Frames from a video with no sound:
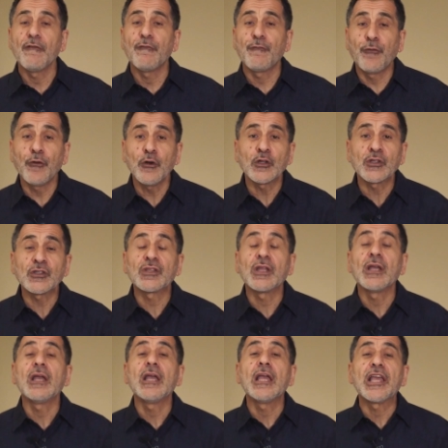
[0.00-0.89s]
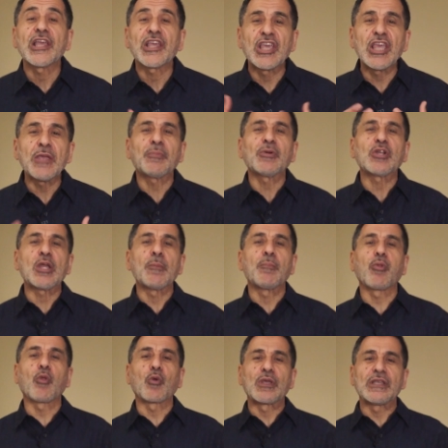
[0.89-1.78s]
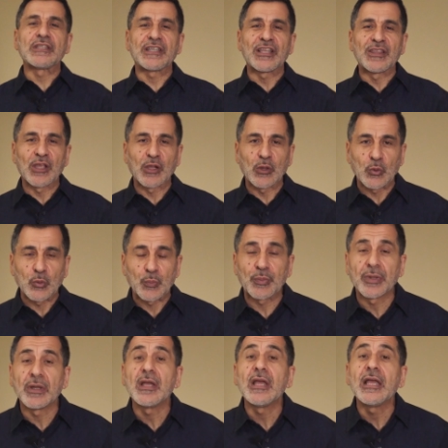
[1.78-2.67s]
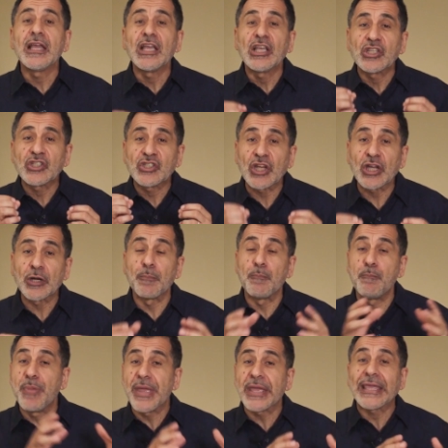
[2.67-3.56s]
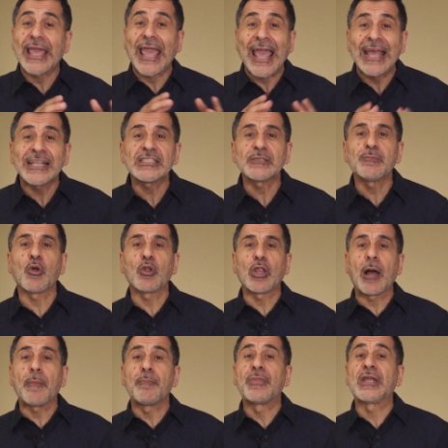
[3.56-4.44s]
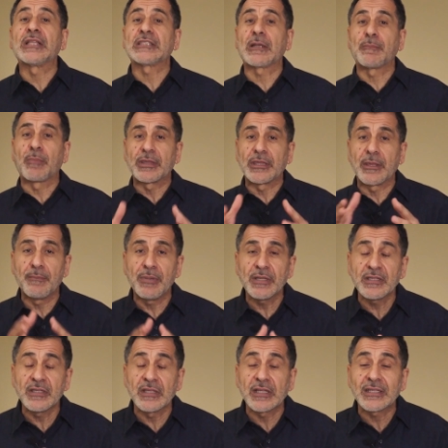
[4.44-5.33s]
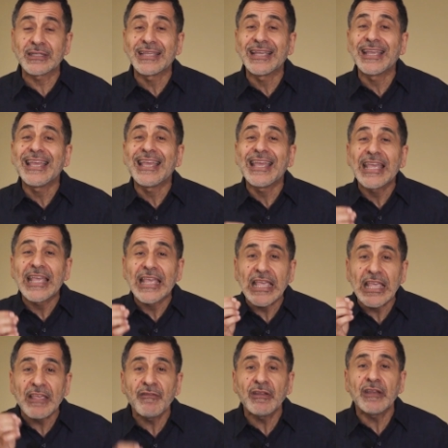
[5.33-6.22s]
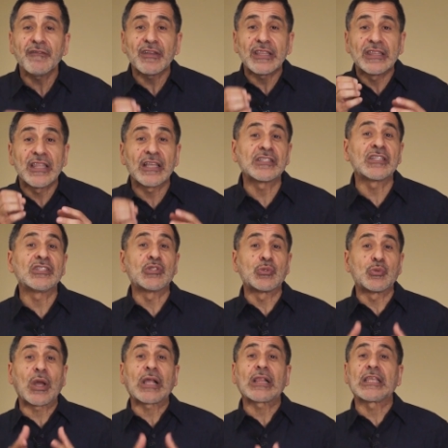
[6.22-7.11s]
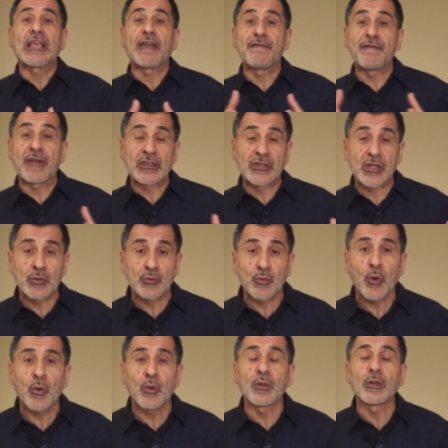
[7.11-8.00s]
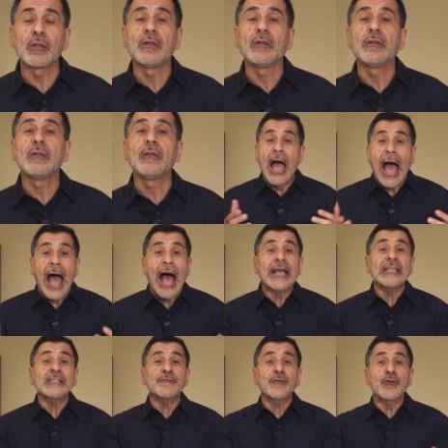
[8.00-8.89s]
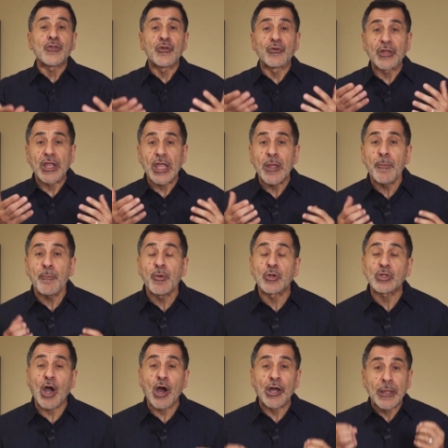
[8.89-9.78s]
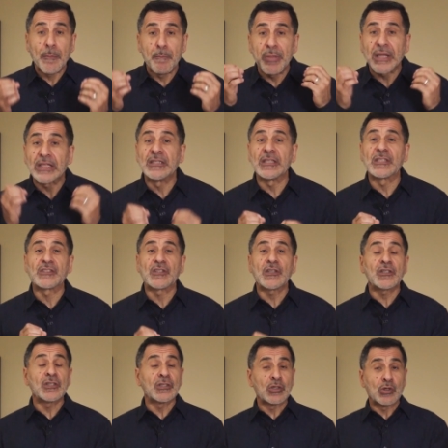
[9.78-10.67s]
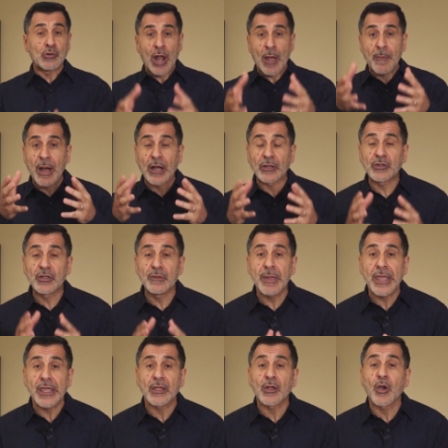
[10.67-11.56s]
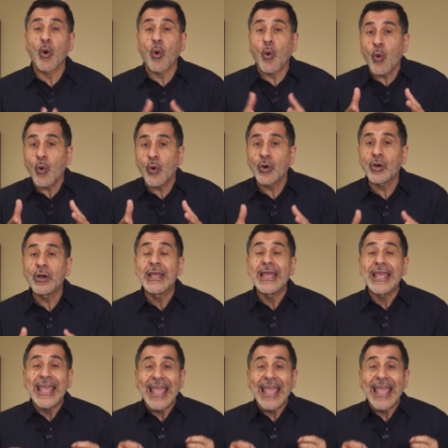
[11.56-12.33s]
First, keep your employees in the loop. Share big and small updates about the business, even if it doesn't directly affect their role. Ask for their input on a big decision you're about to make, or